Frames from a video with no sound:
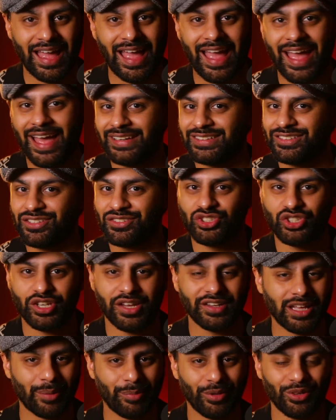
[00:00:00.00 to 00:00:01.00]
and
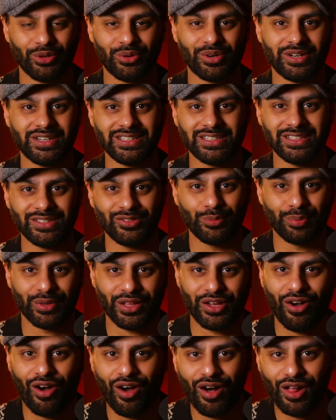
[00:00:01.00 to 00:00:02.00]
Jacob Elordi, who
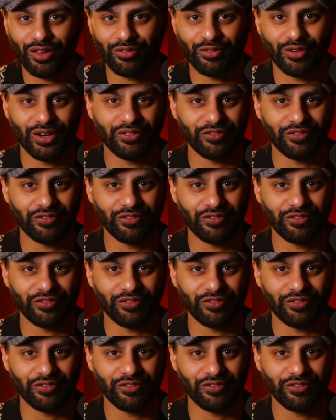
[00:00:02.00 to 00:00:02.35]
play Oliver